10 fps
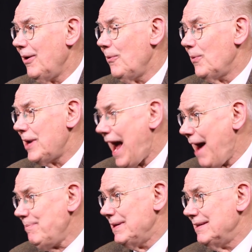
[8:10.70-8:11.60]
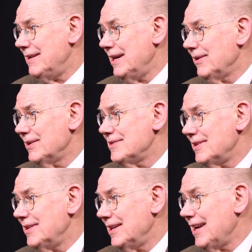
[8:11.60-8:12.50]
What happened here is
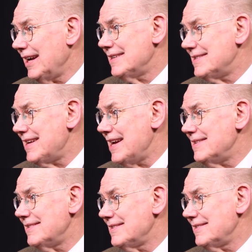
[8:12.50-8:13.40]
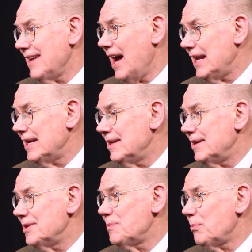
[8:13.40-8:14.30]
that the United States decided
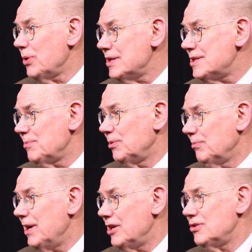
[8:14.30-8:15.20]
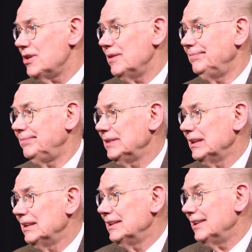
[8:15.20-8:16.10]
that its principal mission
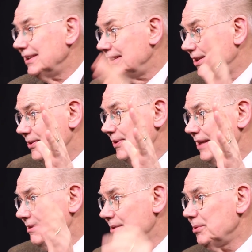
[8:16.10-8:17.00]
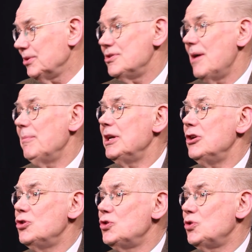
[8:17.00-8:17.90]
underneath liberal hegemony
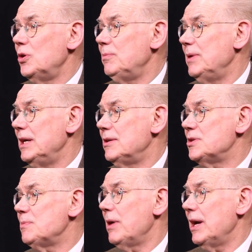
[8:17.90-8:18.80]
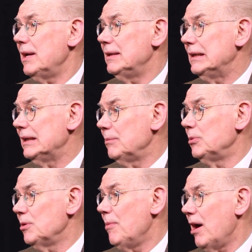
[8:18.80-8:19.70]
should be to spread
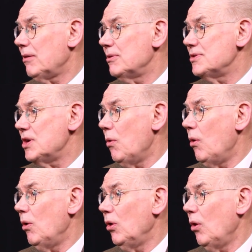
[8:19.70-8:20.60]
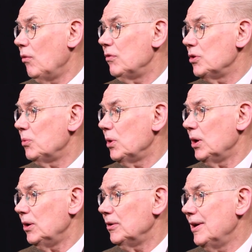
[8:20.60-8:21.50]
liberal democracy all over the
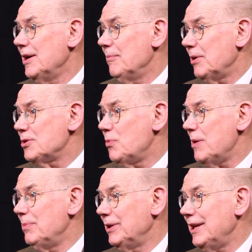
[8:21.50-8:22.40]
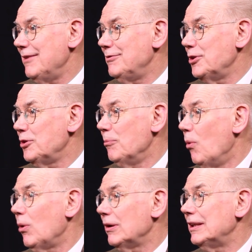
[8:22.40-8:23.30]
world, because we believe that the
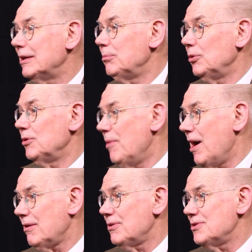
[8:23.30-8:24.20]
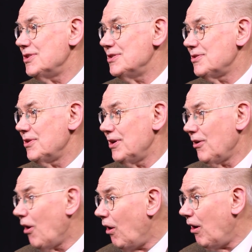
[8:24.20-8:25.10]
more liberal democracies there
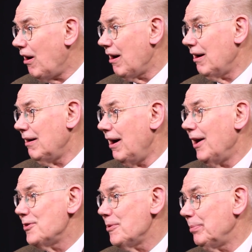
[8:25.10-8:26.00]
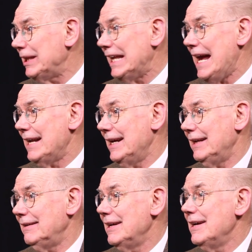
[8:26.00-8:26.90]
are on the
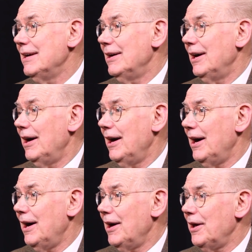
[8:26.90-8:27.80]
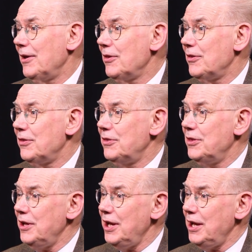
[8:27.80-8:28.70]
planet,
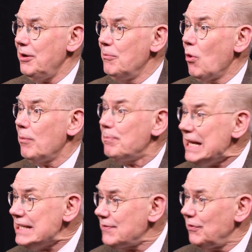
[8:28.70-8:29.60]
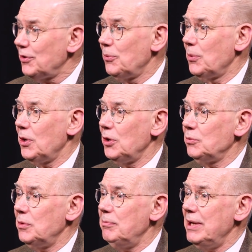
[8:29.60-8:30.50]
the more peaceful the
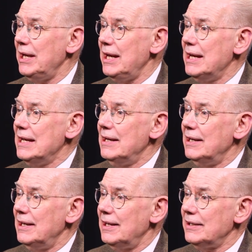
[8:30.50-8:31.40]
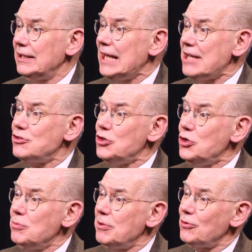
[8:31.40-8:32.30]
world would be, the less
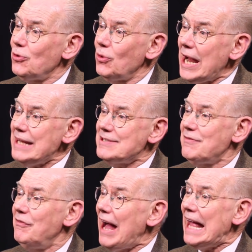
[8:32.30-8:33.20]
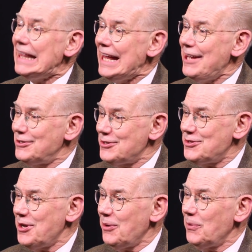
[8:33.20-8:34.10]
human rights
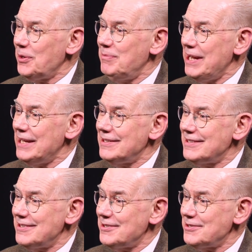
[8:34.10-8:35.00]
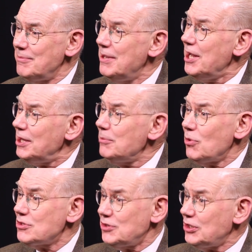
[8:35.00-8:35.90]
violators there would be in the system, and the
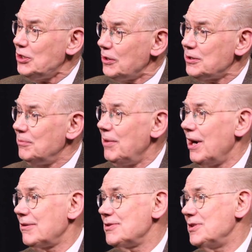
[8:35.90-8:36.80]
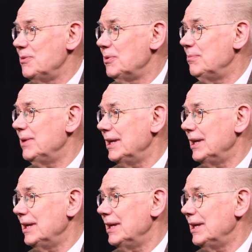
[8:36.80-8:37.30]
more secure democracy would be.